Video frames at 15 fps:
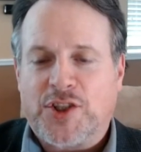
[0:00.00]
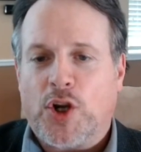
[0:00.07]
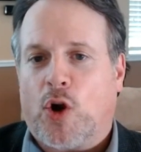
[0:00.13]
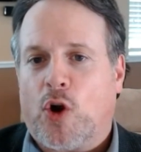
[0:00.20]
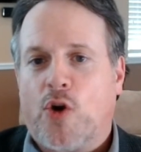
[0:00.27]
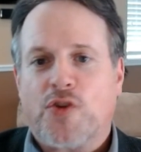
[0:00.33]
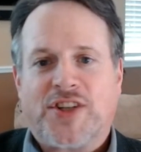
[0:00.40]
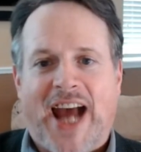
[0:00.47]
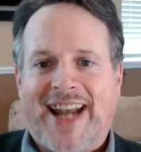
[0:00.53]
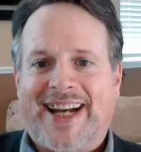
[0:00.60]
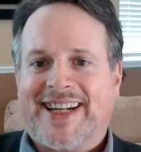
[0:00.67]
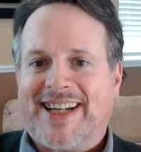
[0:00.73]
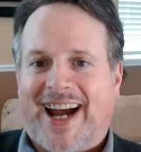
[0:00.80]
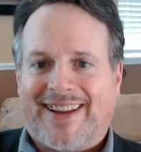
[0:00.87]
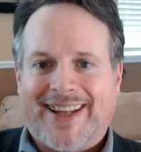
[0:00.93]
You heard
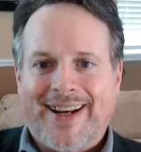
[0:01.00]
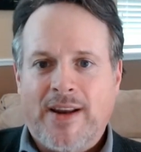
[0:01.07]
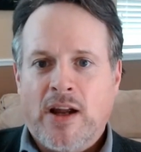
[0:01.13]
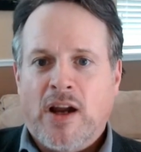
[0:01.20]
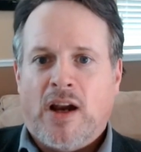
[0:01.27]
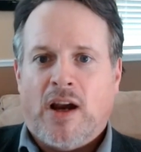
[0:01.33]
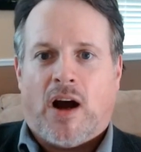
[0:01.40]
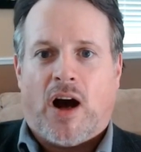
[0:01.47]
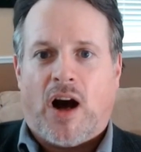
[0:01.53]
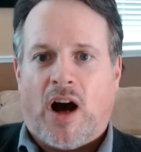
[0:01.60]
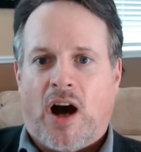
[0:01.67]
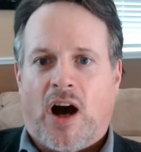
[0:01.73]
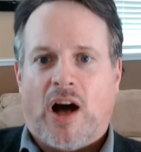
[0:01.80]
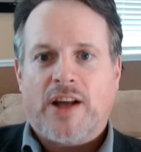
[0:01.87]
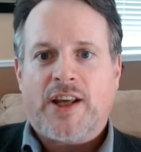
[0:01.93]
Janet Yellen uh,